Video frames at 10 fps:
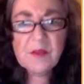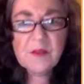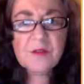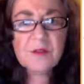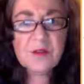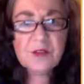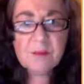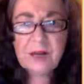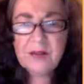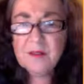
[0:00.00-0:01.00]
Third
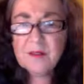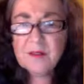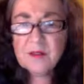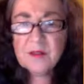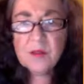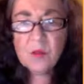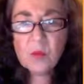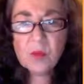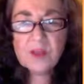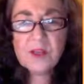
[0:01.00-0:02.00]
month
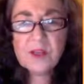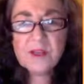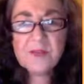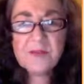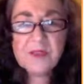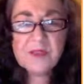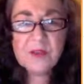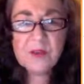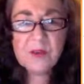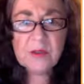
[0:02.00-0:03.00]
works on the
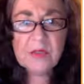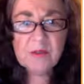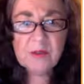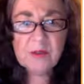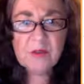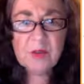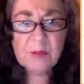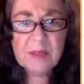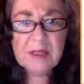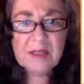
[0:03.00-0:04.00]
physical level of our
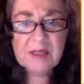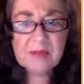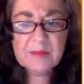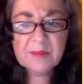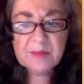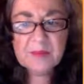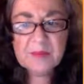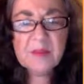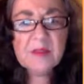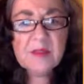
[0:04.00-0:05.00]
being.
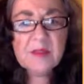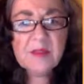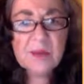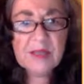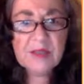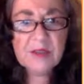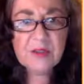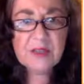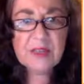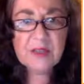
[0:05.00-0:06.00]
Cranial
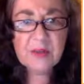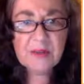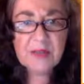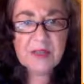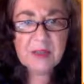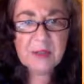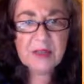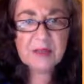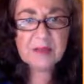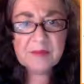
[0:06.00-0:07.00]
sacral
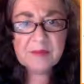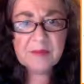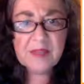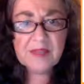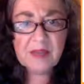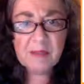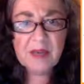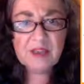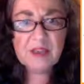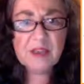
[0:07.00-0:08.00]
therapy, as I
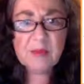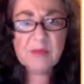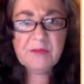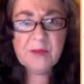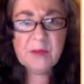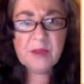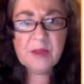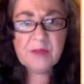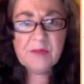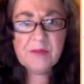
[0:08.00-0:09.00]
mentioned
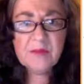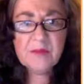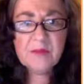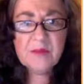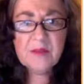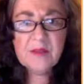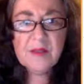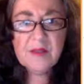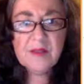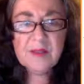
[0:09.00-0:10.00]
before.
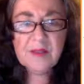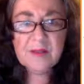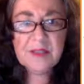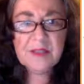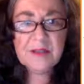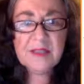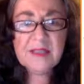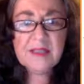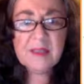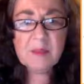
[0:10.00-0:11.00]
Their theory
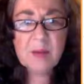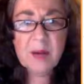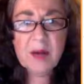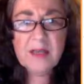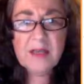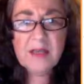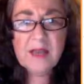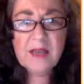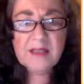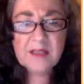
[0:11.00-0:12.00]
is the body
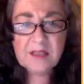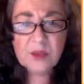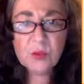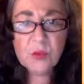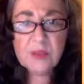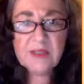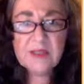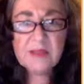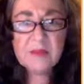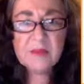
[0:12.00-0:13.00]
has inner
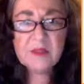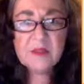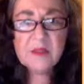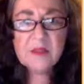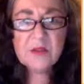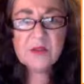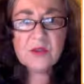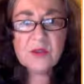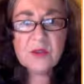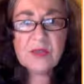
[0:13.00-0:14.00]
wisdom
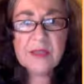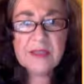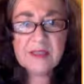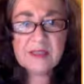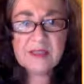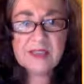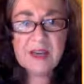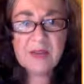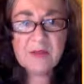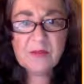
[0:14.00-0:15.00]
to heal
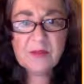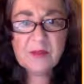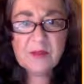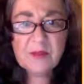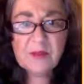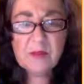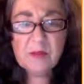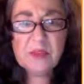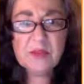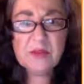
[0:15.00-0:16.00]
itself,
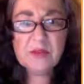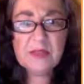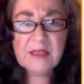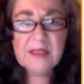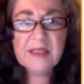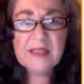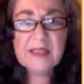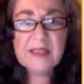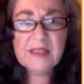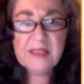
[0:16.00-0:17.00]
but you need to
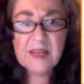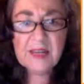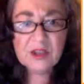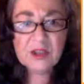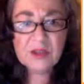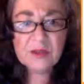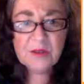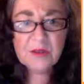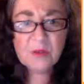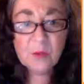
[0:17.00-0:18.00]
get in touch
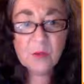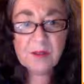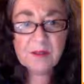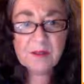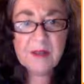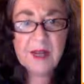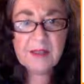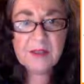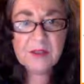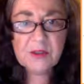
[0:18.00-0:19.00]
with that
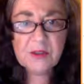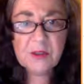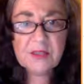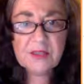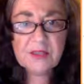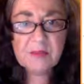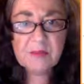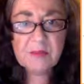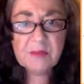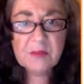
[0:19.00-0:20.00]
inner wisdom,
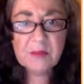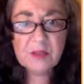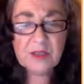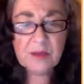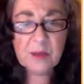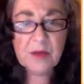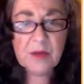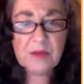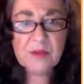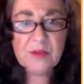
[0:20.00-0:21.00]
which is
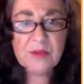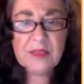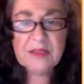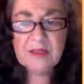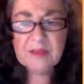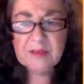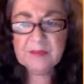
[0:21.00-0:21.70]
part of the training.